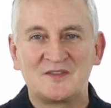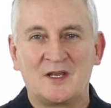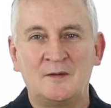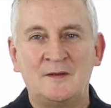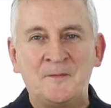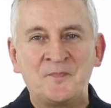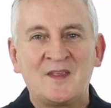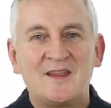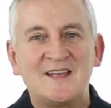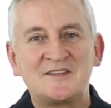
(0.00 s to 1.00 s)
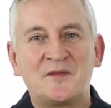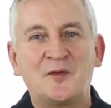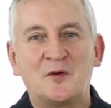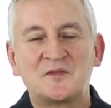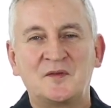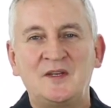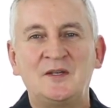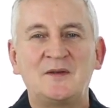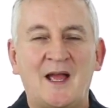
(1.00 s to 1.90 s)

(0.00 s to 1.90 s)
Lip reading: So there's some thoughts for you.